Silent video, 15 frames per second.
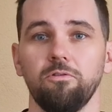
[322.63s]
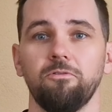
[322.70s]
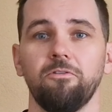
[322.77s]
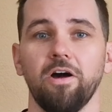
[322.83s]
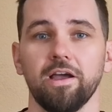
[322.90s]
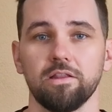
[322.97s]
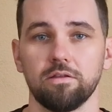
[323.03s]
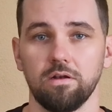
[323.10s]

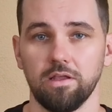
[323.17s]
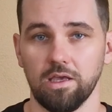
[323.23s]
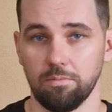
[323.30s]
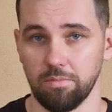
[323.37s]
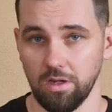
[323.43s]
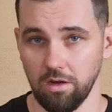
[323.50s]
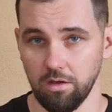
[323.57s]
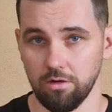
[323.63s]
find the link
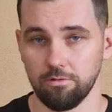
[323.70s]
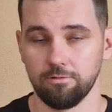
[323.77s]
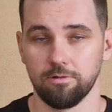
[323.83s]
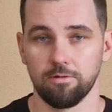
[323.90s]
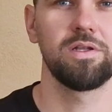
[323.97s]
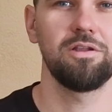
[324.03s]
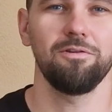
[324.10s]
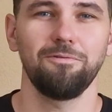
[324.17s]
below.
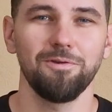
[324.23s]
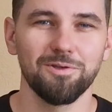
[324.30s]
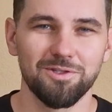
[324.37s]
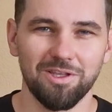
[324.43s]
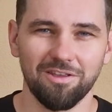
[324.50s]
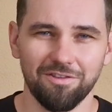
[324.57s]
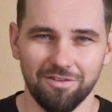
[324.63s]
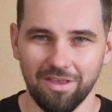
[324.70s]
But if you
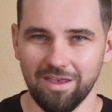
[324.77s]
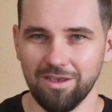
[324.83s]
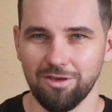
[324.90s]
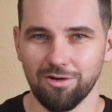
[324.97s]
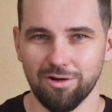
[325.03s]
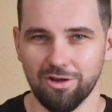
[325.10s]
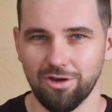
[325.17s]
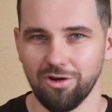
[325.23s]
still think
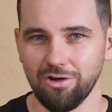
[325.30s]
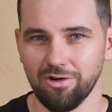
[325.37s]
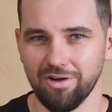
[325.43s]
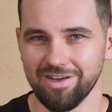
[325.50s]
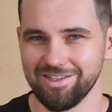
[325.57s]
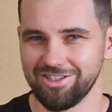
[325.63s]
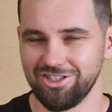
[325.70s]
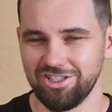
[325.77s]
your core
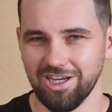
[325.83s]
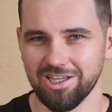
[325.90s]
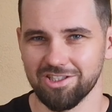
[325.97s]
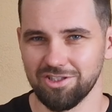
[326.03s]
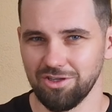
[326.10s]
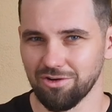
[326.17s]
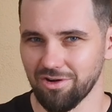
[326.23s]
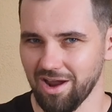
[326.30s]
is
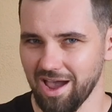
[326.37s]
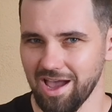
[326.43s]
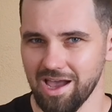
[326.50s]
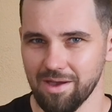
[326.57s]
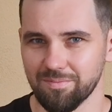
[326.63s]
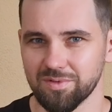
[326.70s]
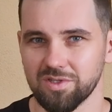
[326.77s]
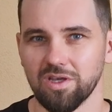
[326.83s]
just your
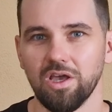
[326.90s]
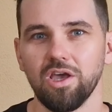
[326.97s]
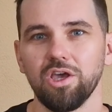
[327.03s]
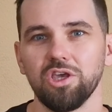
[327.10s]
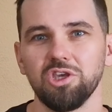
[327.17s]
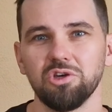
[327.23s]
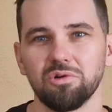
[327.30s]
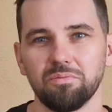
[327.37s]
abs,
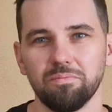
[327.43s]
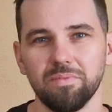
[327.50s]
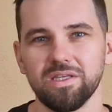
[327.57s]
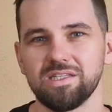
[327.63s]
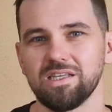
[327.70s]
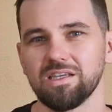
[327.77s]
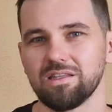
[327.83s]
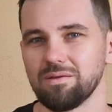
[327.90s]
you're
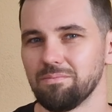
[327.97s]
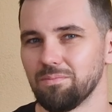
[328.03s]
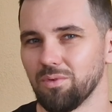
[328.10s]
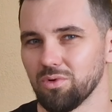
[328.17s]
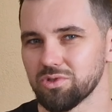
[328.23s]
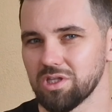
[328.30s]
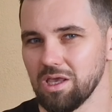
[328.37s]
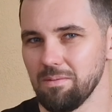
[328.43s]
missing the
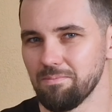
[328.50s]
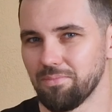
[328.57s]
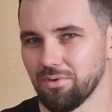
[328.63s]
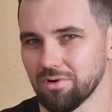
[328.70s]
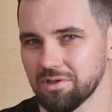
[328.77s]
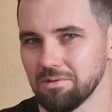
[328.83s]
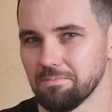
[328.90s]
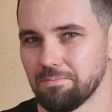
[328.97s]
most
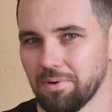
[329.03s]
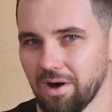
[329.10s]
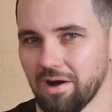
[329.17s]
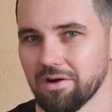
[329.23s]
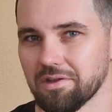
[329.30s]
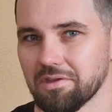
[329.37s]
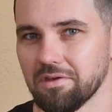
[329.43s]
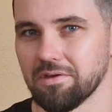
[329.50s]
important
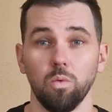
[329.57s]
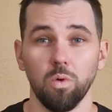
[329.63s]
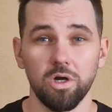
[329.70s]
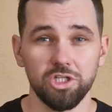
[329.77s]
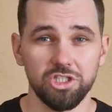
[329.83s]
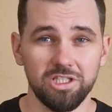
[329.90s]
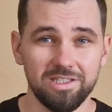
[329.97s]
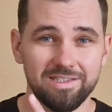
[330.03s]
part.
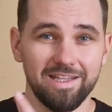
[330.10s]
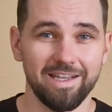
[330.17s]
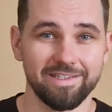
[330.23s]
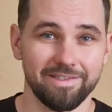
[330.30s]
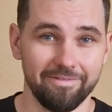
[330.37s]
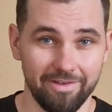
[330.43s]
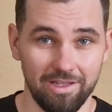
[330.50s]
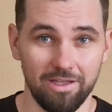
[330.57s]
Watch this next
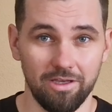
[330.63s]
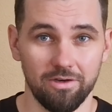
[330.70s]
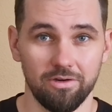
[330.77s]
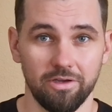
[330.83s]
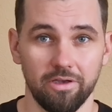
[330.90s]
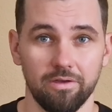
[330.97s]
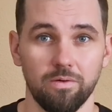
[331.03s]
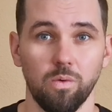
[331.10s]
video
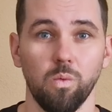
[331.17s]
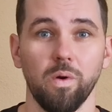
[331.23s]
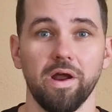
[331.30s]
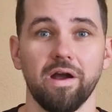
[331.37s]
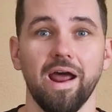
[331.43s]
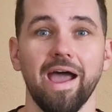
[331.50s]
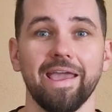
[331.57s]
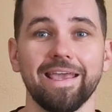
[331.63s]

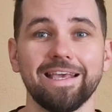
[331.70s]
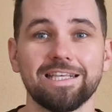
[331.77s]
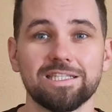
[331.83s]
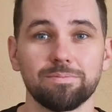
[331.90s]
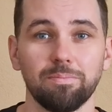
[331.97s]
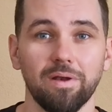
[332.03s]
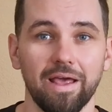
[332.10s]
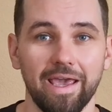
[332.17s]
where I
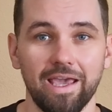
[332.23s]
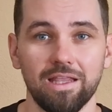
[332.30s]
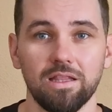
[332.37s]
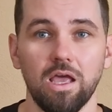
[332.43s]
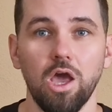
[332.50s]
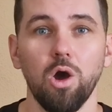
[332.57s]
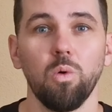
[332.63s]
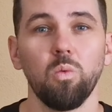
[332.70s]
explain
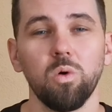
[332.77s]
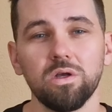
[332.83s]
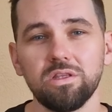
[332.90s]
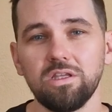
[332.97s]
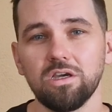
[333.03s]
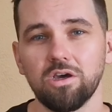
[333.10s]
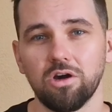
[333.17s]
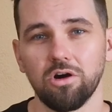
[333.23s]

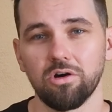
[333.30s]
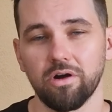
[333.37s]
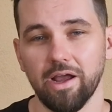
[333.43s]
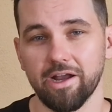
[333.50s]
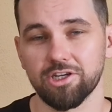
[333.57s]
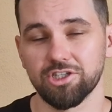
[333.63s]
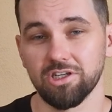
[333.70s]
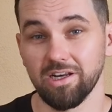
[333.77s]
what the core
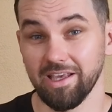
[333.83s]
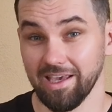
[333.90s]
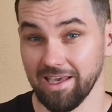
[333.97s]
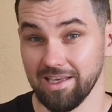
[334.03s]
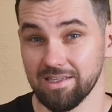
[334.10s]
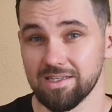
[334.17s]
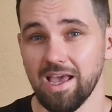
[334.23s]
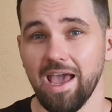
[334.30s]
actually
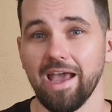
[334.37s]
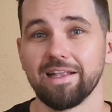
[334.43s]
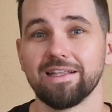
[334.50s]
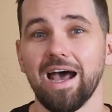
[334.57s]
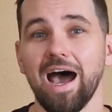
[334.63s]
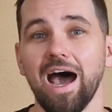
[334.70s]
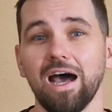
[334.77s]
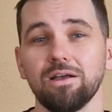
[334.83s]
is and
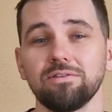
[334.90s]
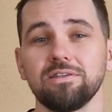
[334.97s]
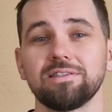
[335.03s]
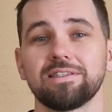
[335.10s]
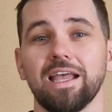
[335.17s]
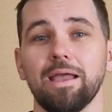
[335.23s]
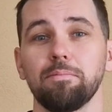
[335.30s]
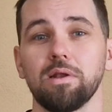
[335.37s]
how the
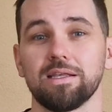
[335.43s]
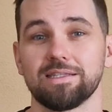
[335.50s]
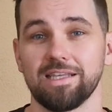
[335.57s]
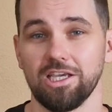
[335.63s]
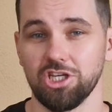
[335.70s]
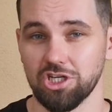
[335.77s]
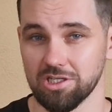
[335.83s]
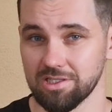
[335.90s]

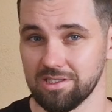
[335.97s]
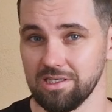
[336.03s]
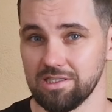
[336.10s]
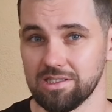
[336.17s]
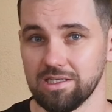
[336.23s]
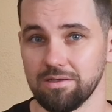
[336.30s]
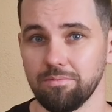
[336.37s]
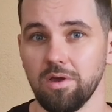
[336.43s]
stabilization
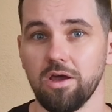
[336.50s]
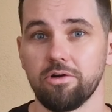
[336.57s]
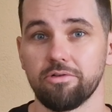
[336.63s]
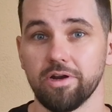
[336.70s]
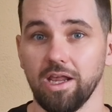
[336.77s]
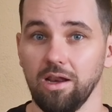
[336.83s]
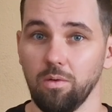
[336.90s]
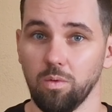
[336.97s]
system
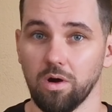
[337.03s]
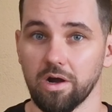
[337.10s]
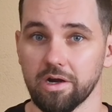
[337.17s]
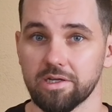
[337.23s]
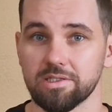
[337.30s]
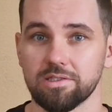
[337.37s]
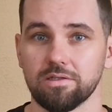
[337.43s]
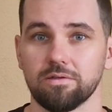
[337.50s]
really
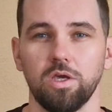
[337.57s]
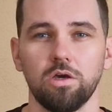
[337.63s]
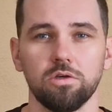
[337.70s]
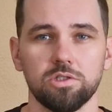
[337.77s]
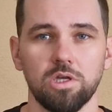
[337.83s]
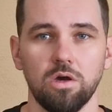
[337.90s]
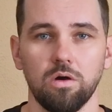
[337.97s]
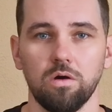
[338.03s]
works.
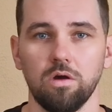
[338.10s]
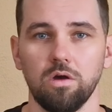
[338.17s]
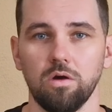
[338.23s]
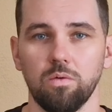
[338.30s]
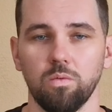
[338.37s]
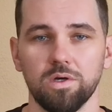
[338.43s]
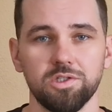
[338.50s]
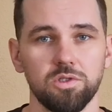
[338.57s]
Because
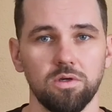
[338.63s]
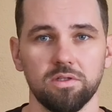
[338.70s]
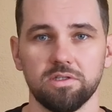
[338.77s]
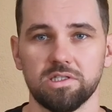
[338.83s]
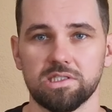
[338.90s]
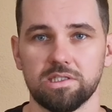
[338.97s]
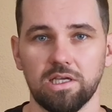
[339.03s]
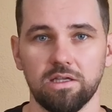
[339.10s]
once you
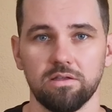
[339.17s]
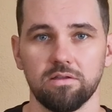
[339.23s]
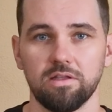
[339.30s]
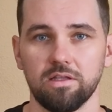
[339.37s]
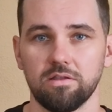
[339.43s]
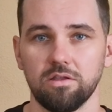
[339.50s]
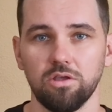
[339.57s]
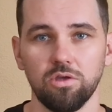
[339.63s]
understand
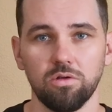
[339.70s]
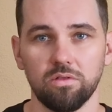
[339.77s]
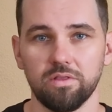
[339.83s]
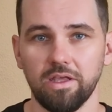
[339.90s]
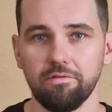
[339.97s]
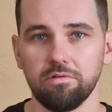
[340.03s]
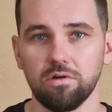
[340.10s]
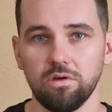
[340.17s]
that, you'll
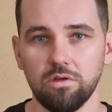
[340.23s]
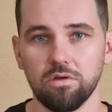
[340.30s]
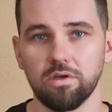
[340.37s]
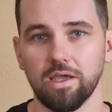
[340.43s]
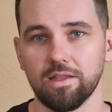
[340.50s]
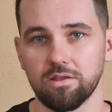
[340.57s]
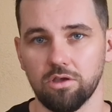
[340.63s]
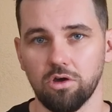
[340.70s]
never look
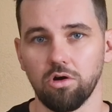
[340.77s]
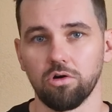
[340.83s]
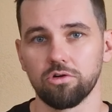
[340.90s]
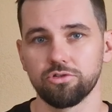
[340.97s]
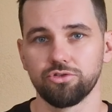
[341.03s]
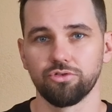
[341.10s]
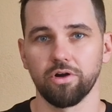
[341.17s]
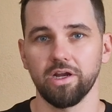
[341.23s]
at core
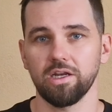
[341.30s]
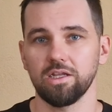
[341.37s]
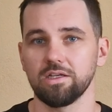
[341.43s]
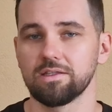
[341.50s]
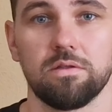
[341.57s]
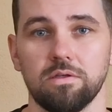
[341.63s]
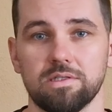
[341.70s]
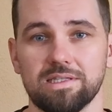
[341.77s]
training
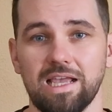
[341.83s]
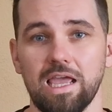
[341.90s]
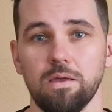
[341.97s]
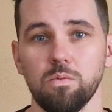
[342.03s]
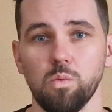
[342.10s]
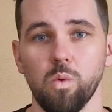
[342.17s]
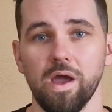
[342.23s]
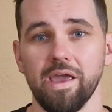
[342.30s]
the
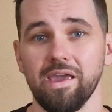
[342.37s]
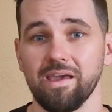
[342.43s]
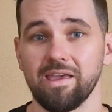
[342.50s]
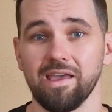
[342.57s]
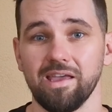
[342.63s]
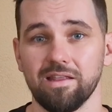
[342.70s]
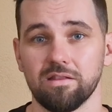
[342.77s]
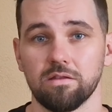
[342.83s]
same way
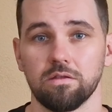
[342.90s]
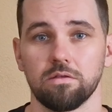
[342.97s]
again.